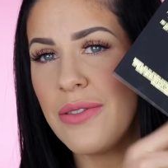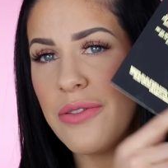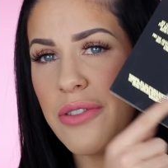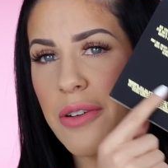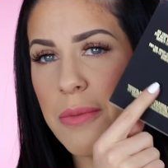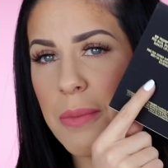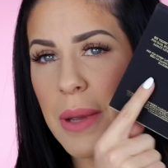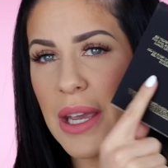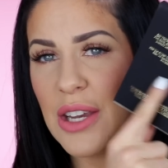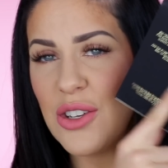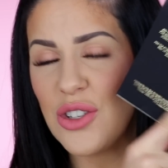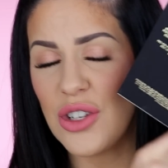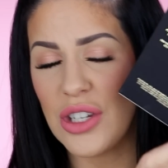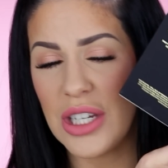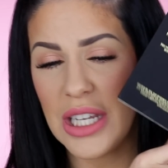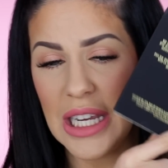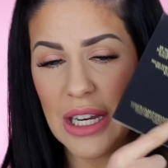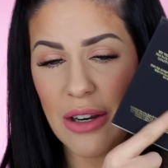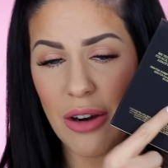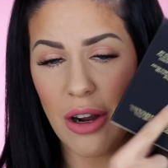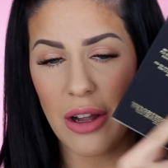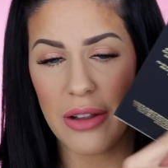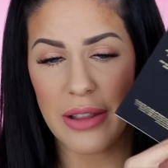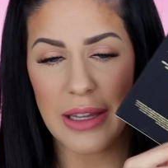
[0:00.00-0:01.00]
information
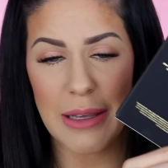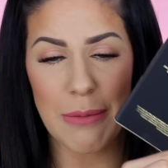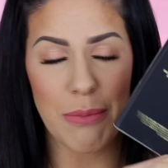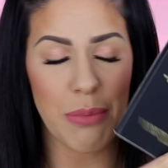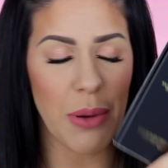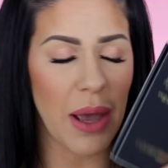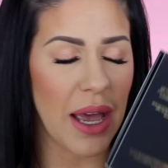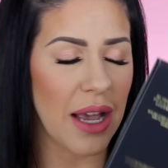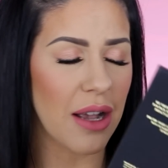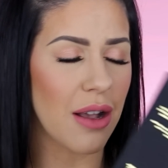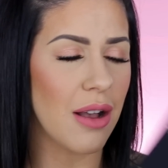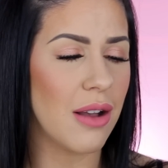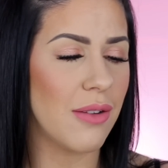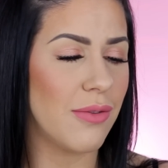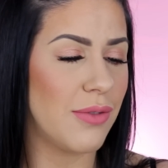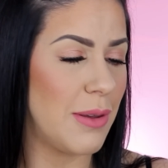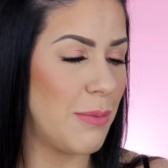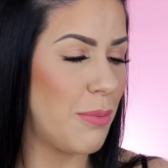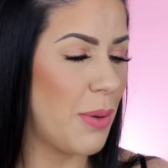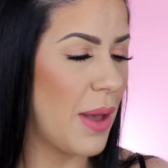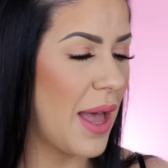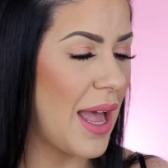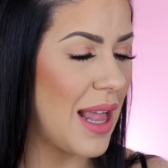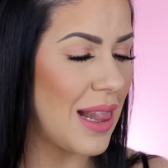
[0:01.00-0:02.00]
here on the back of
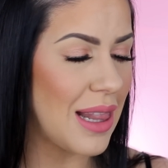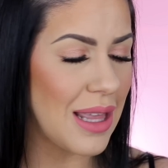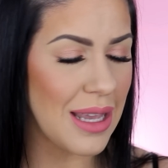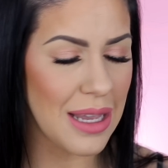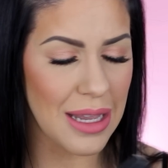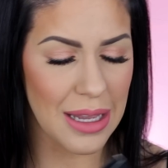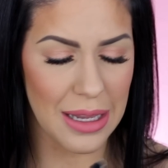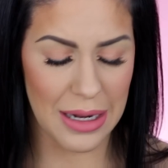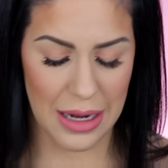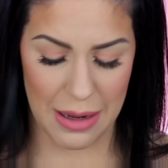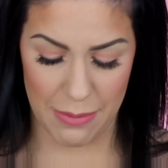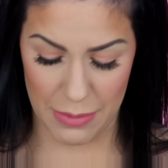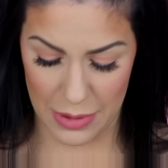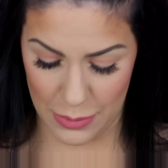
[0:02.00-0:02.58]
the palette.